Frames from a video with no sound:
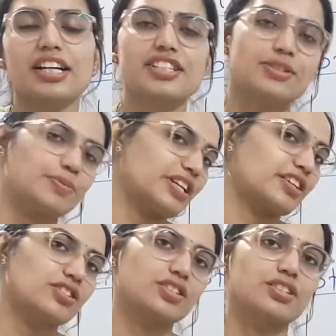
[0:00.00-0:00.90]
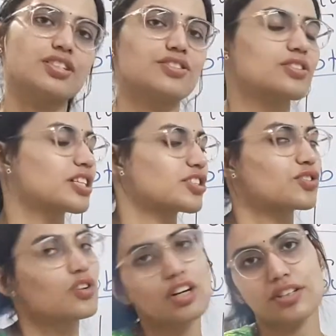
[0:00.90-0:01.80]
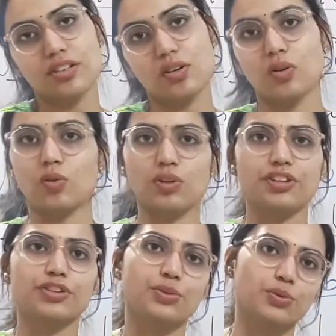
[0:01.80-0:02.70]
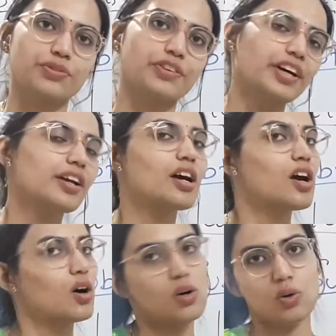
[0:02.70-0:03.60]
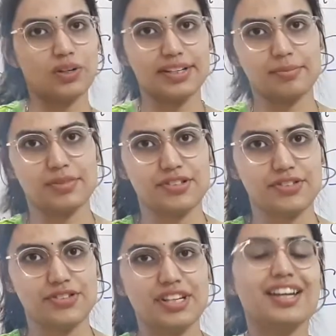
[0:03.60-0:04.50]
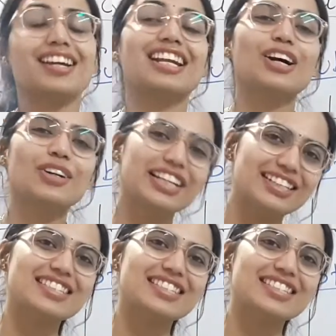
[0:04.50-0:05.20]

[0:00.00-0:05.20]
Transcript: subtraction does not hold true for whole numbers. Now let's